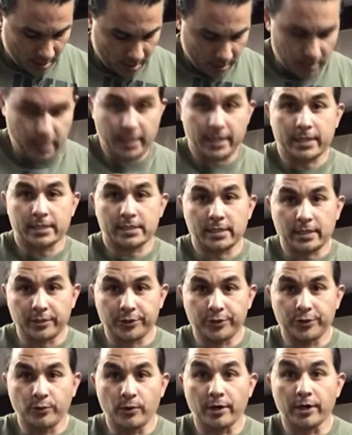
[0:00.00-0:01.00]
Yes, I
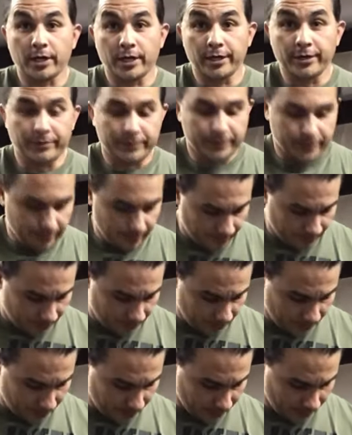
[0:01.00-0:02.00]
do wear gloves.
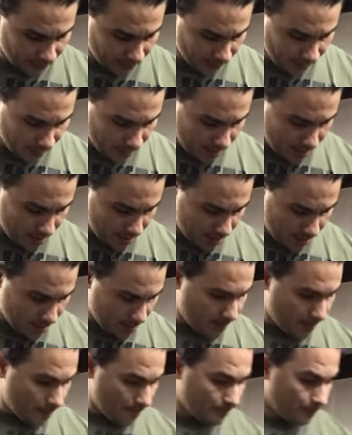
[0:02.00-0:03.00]

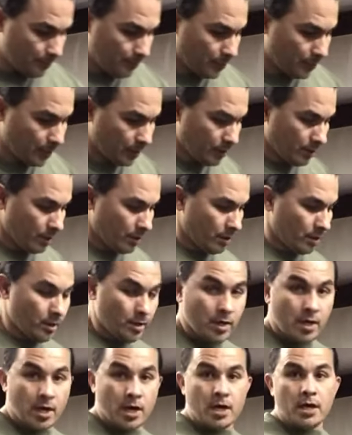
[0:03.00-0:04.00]
I'm
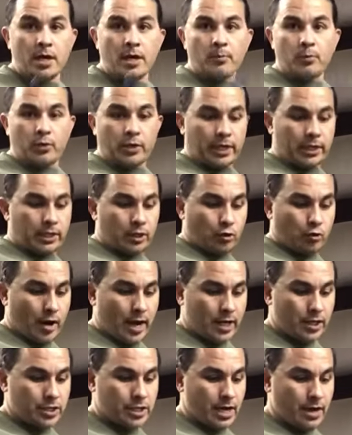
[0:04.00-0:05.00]
going to get the
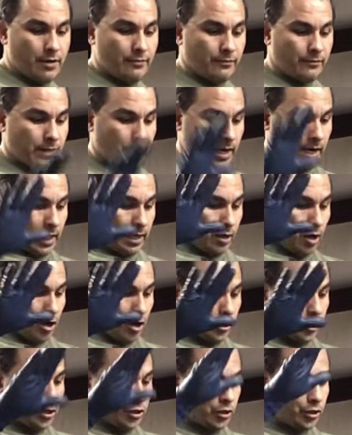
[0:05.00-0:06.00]
crankshaft, and all
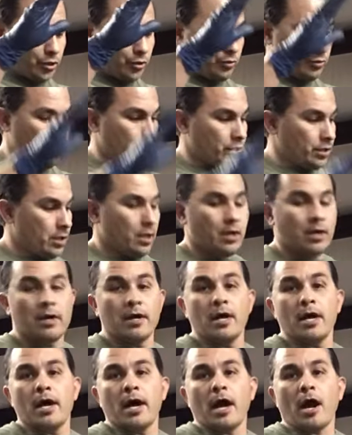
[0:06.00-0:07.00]
you're going to do,
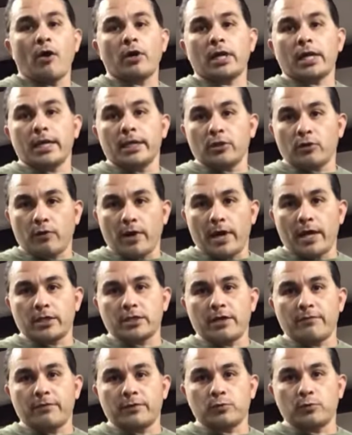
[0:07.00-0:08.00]
I already cleaned the
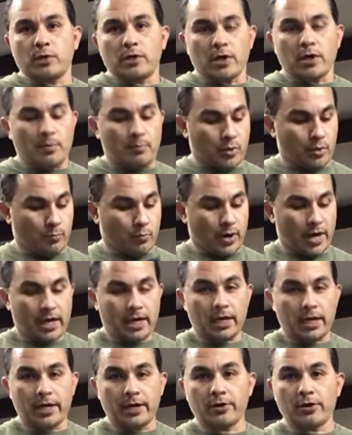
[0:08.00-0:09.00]
crankshaft as well. I put brake
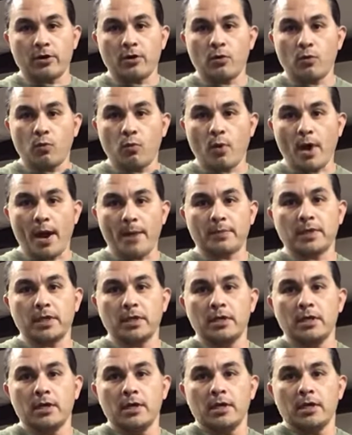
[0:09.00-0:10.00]
cleaner, wiped
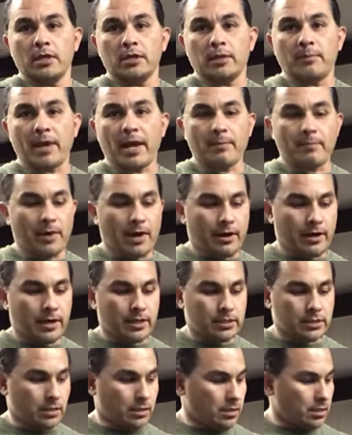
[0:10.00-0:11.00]
the main bearings,
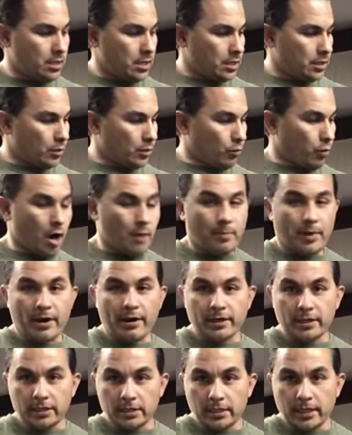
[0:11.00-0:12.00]
the rod
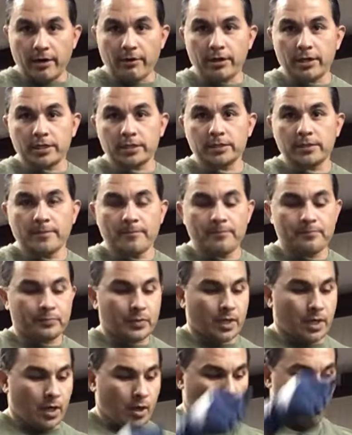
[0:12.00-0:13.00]
bearing areas.
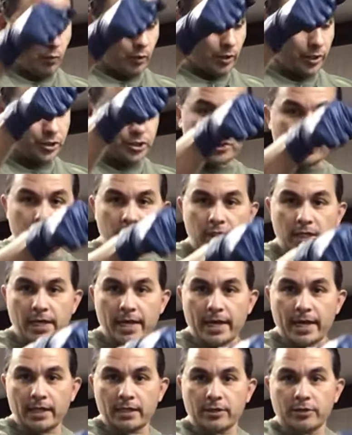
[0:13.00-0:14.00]
We're just going to
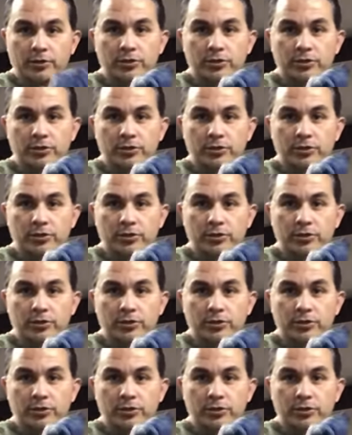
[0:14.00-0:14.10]
lay it there